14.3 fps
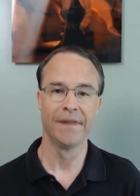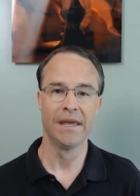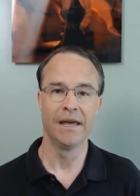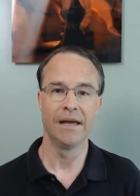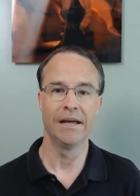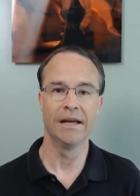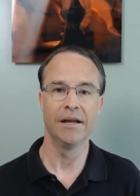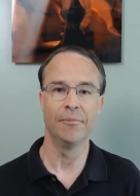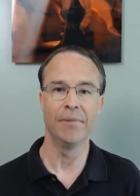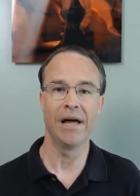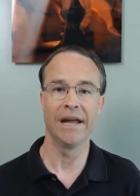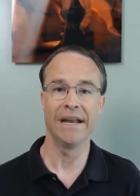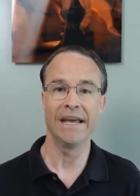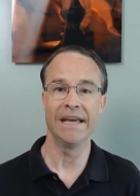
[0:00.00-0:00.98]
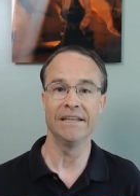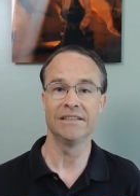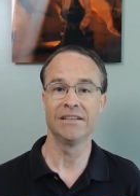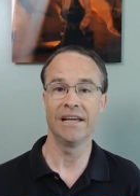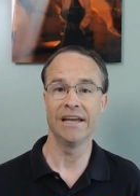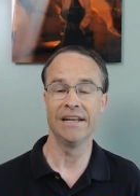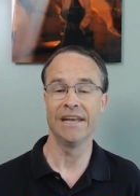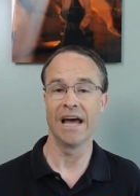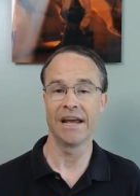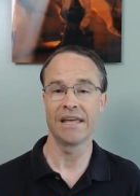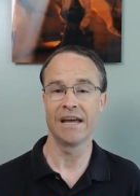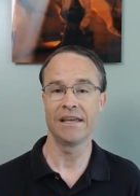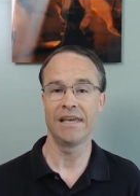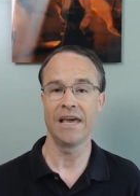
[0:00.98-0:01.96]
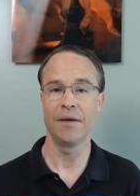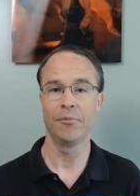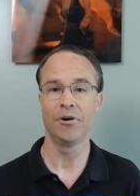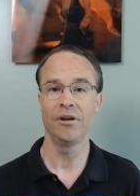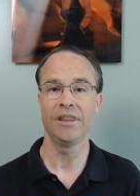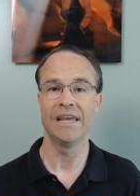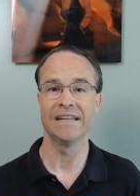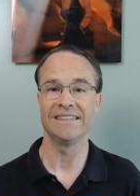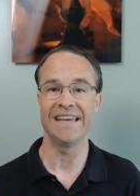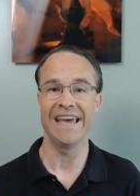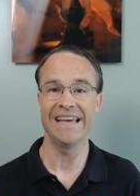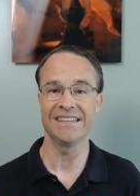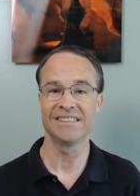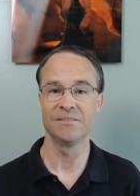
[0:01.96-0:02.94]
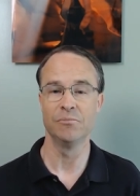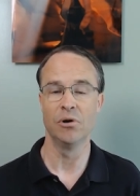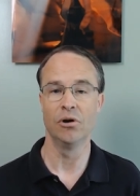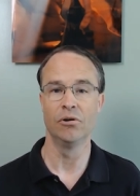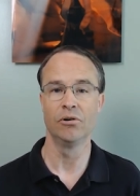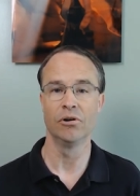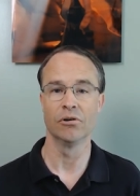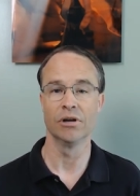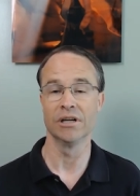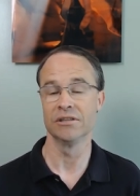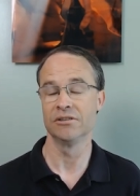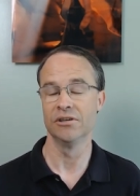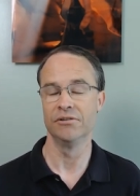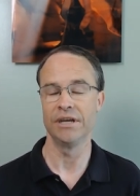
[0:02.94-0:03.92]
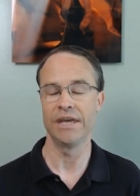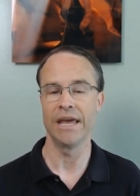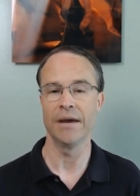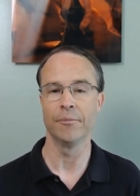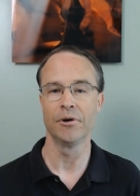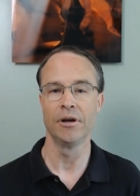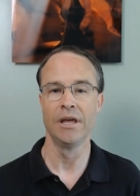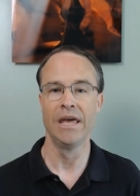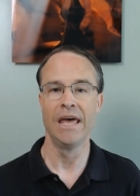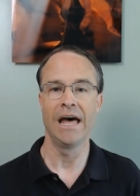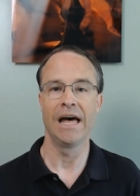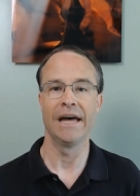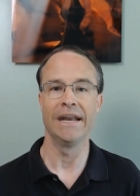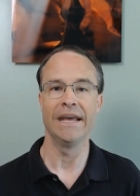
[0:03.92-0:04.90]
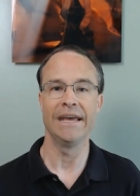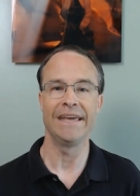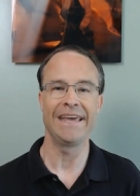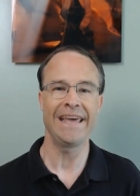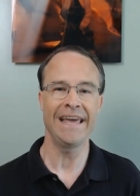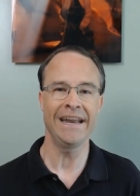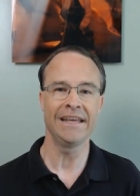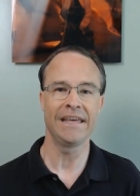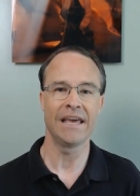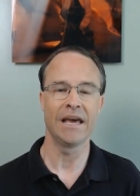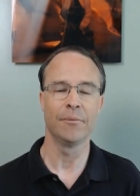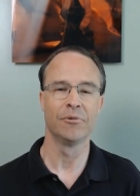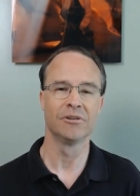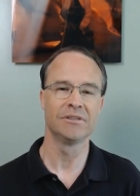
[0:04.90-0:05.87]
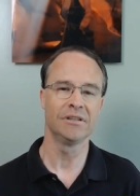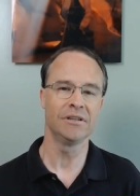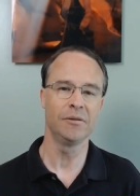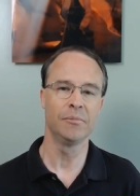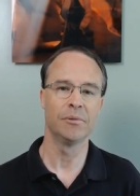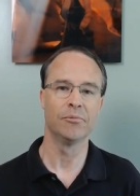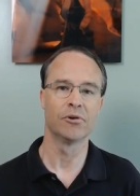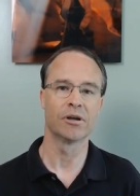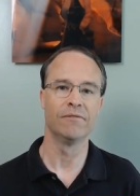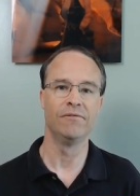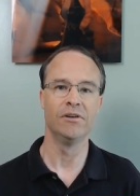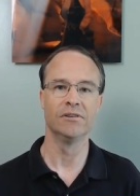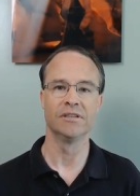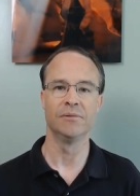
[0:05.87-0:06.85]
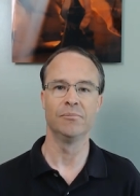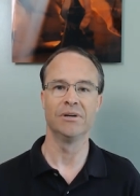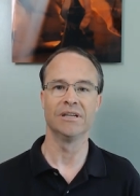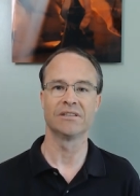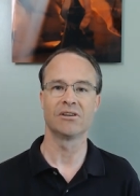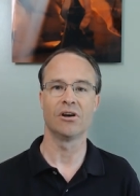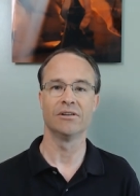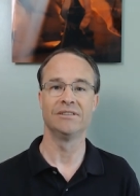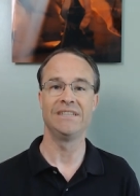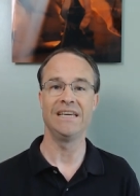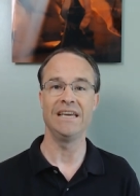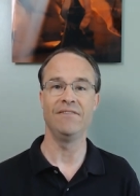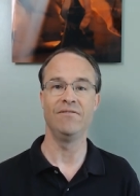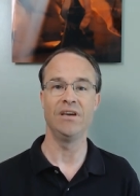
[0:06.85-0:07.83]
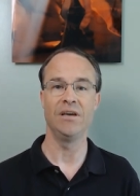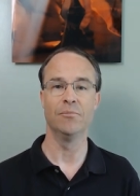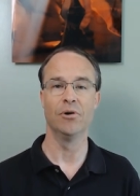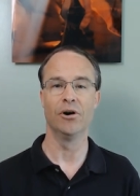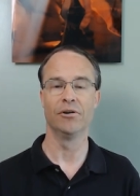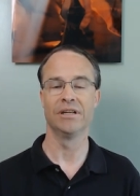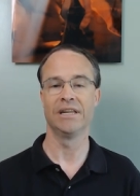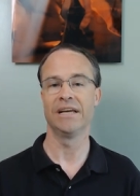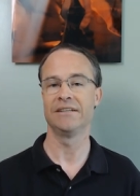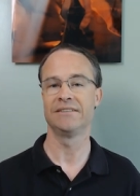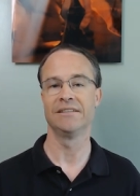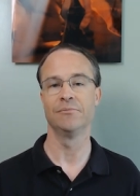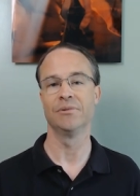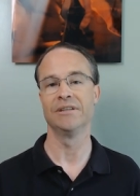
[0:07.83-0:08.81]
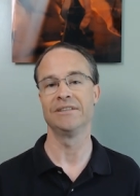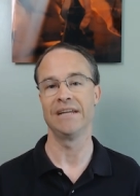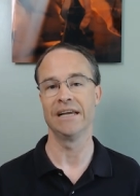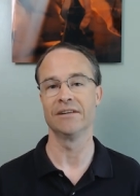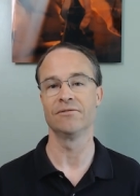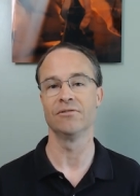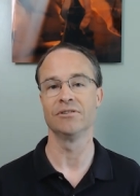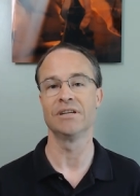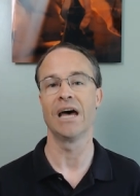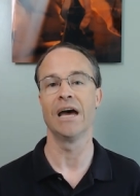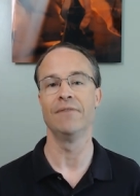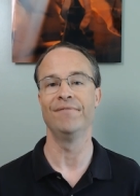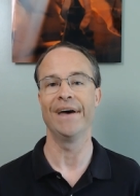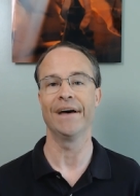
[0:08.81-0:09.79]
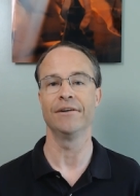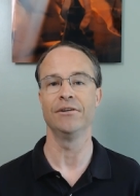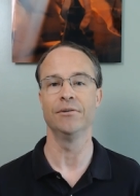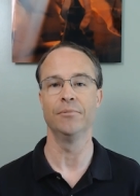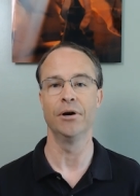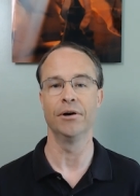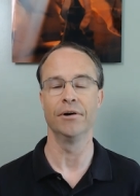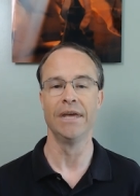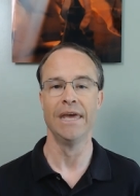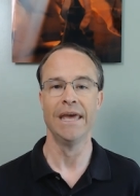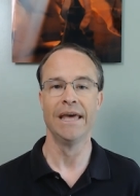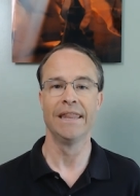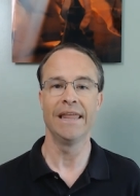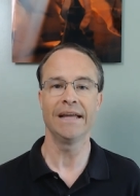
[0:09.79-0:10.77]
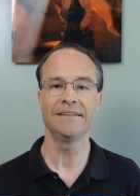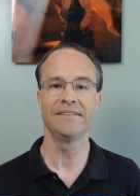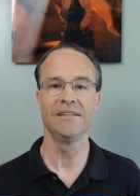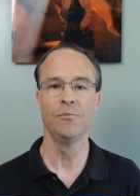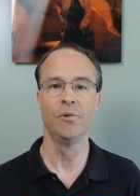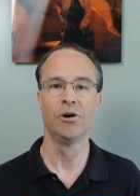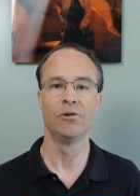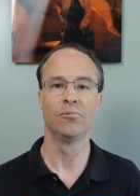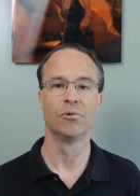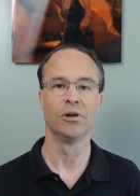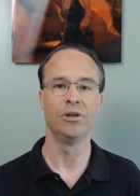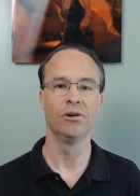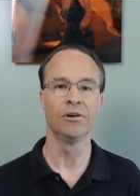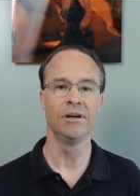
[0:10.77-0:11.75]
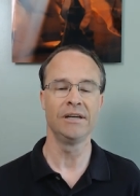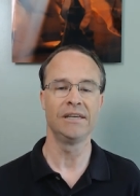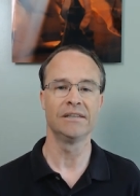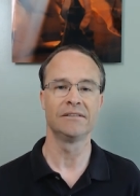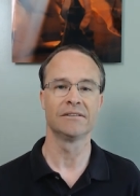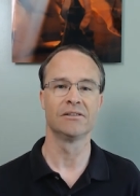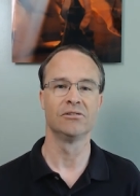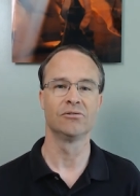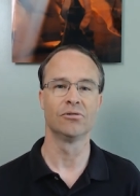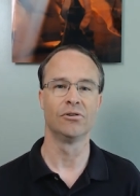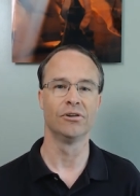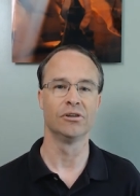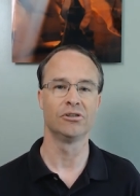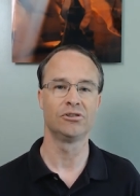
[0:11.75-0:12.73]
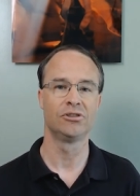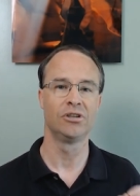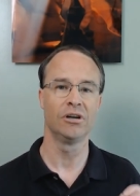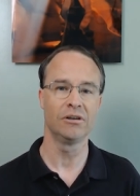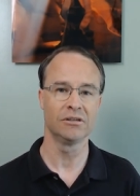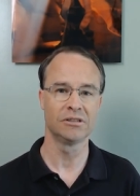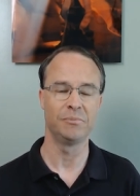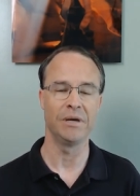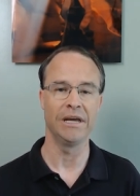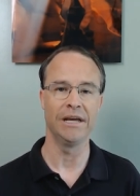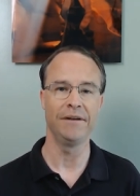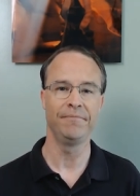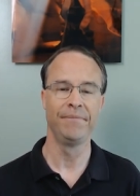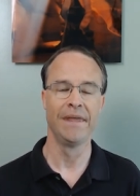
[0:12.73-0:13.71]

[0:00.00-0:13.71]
um, on a, a, Nikon camera, that's S mode, or a Sony camera. On a Canon camera, it's a little bit more confusing, but it's called TV mode, and that simply stands for time value mode. That's the mode where you're gonna get to control the shutter speed,